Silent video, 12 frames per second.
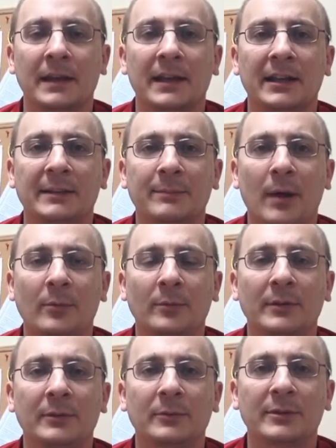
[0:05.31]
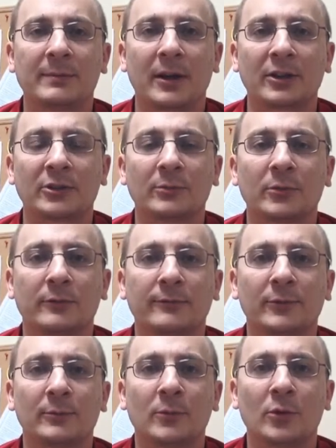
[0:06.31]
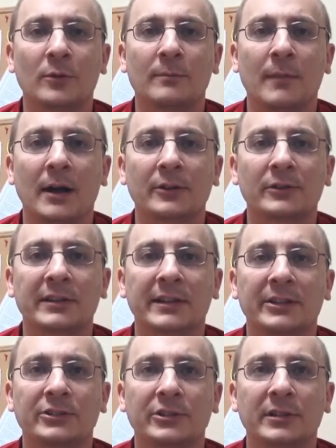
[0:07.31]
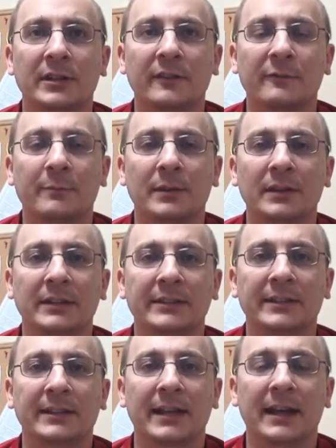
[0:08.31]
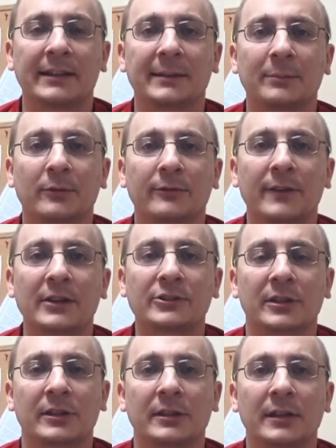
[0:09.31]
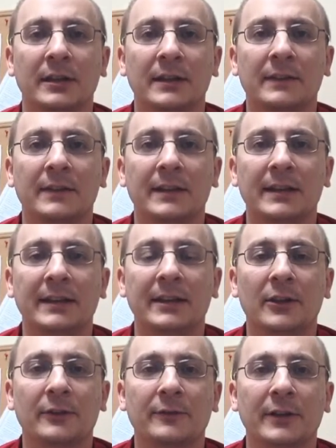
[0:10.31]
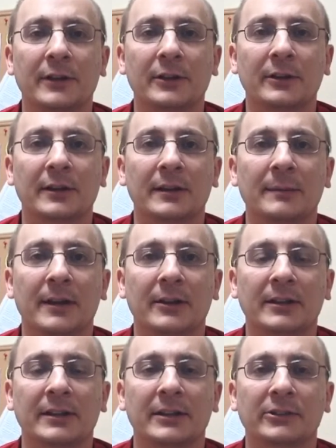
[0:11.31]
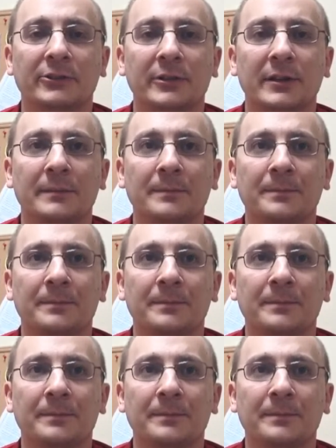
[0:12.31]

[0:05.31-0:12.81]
and is probably responsible for more modernization of policing as a profession than any other figure in American history.